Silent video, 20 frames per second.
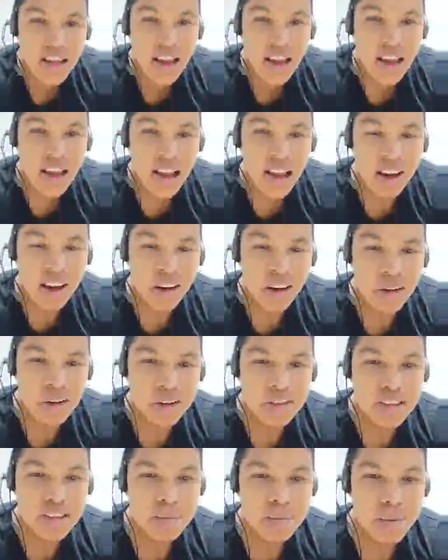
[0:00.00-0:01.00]
Hello
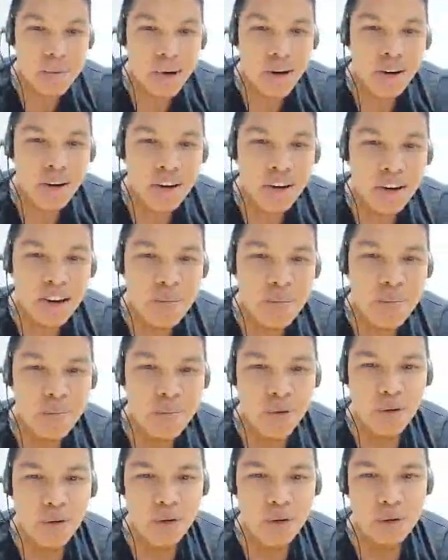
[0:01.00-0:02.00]
Simran
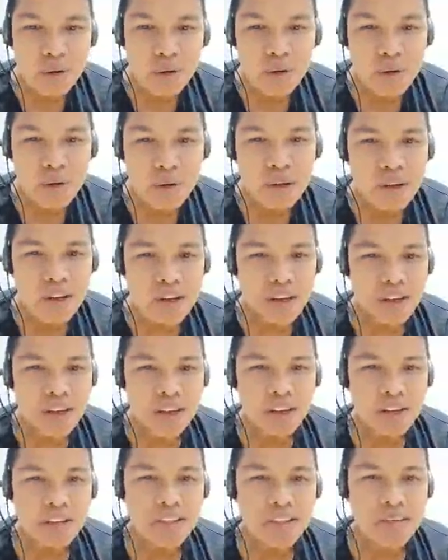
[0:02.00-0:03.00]
Limbu.
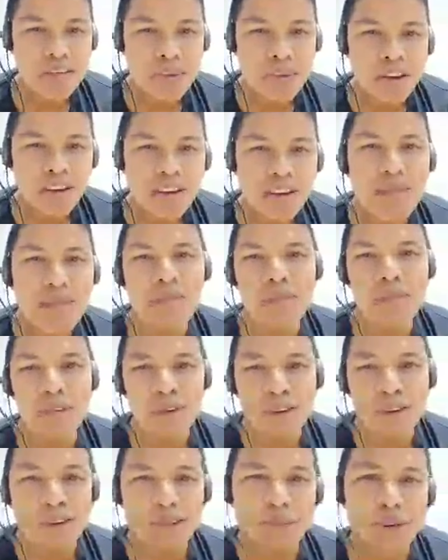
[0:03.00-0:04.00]
Simran
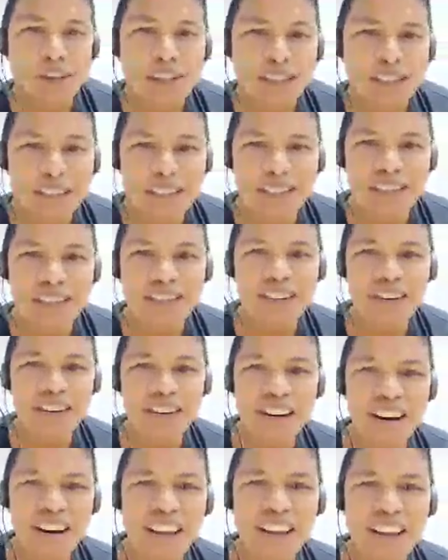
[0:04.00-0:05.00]
Limbu is my
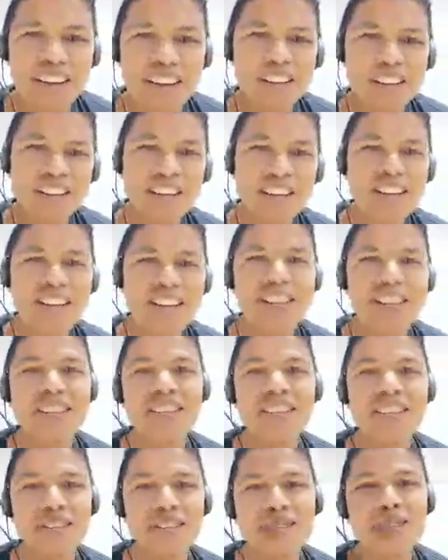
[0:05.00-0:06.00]
sister. Like she
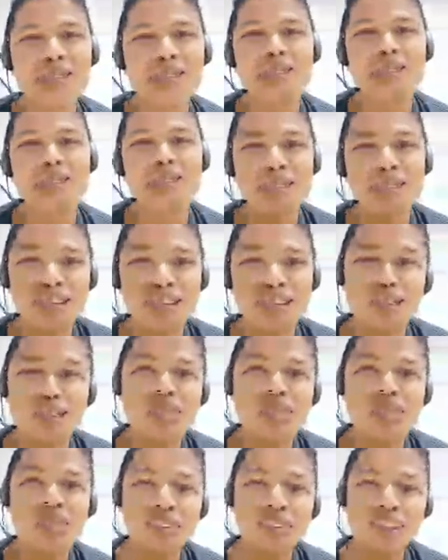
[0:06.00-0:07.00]
used to say
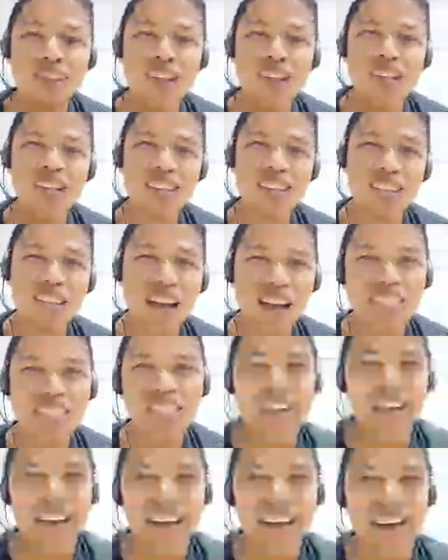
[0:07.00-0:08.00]
me
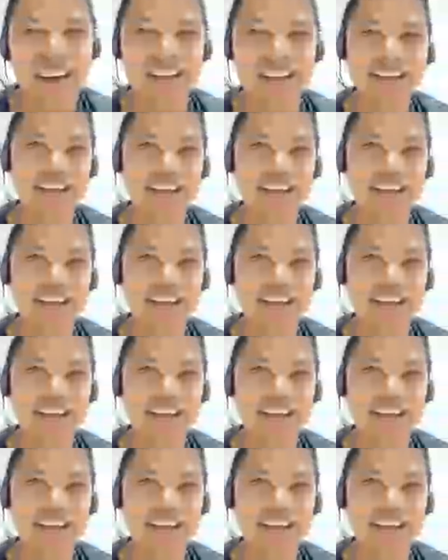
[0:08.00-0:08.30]
Dada.